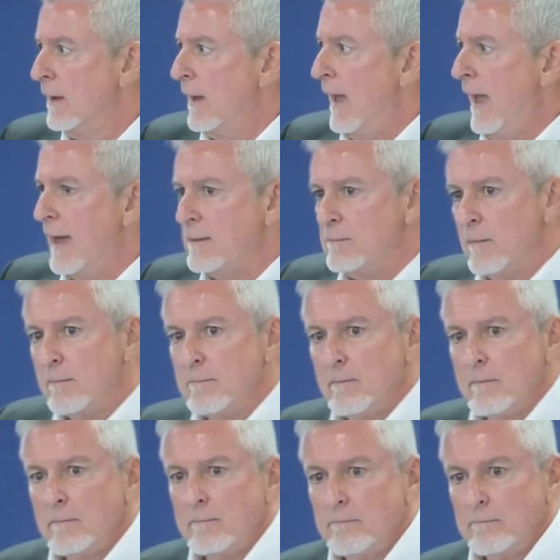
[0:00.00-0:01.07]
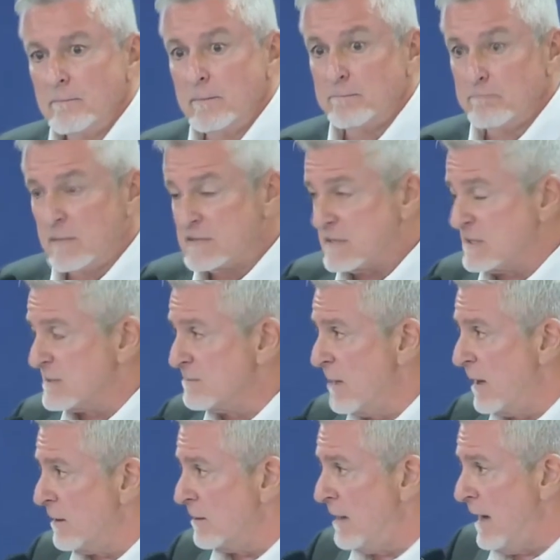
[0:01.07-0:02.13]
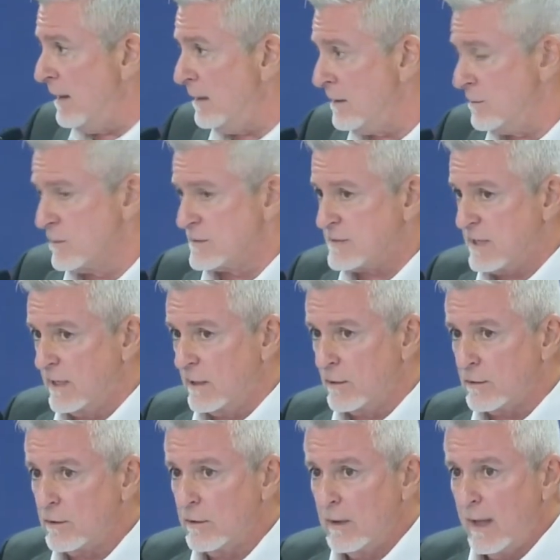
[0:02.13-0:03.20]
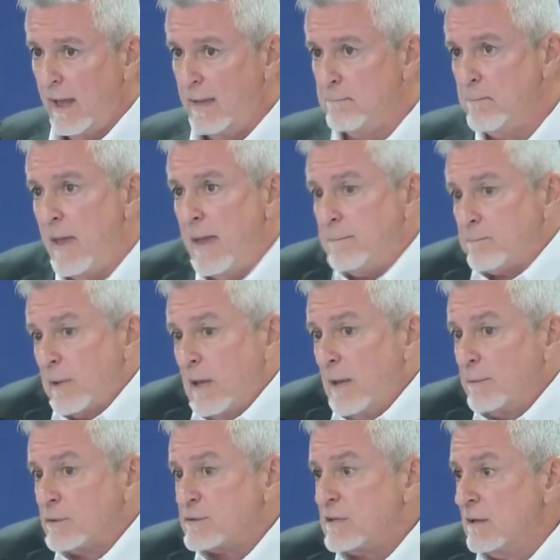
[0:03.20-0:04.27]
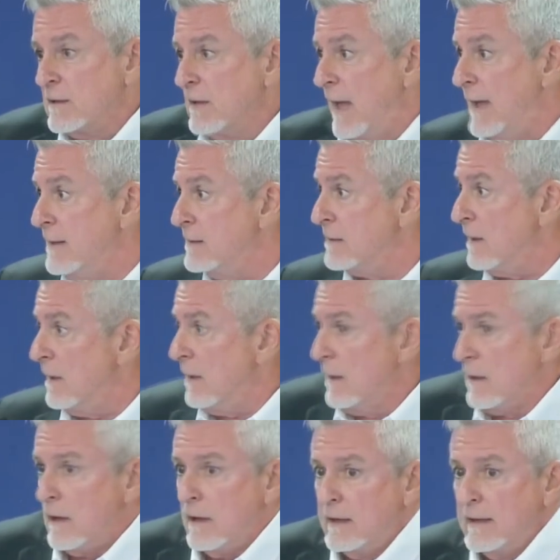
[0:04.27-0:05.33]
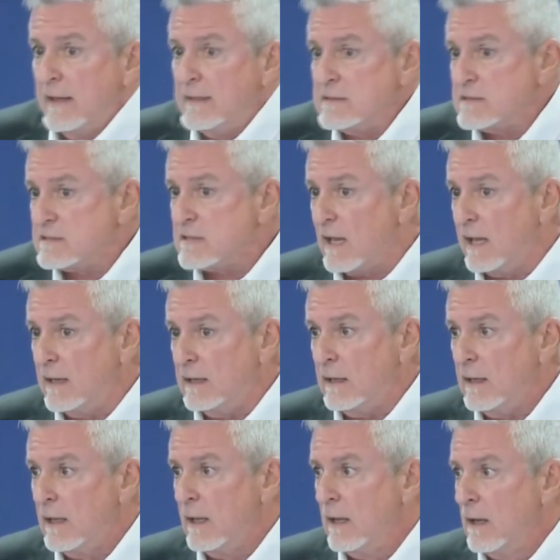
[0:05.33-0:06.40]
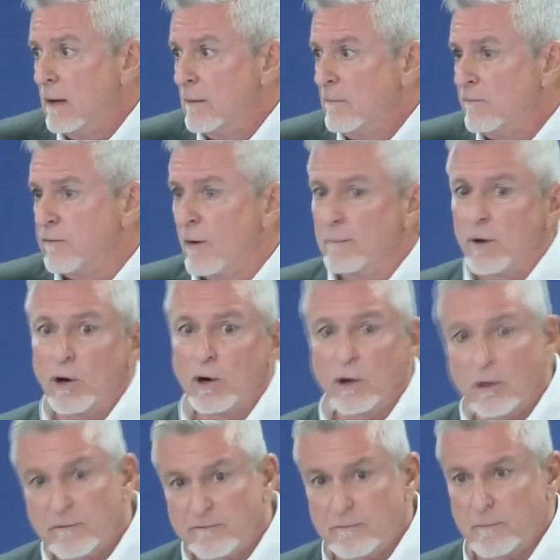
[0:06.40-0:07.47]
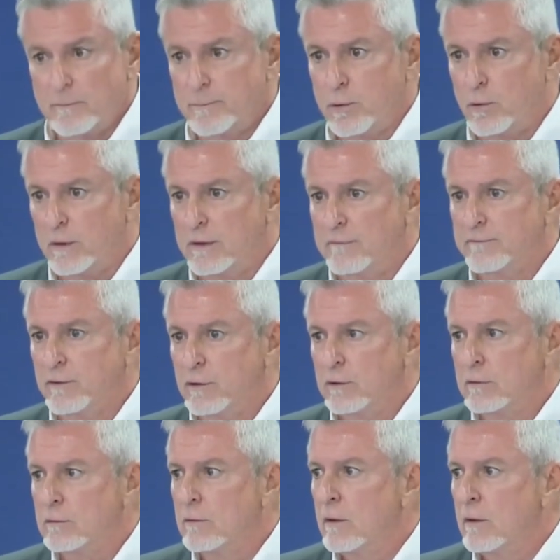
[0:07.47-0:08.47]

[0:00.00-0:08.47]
and Mrs. Marinelli was here and may be able to lend an insight from her point of view.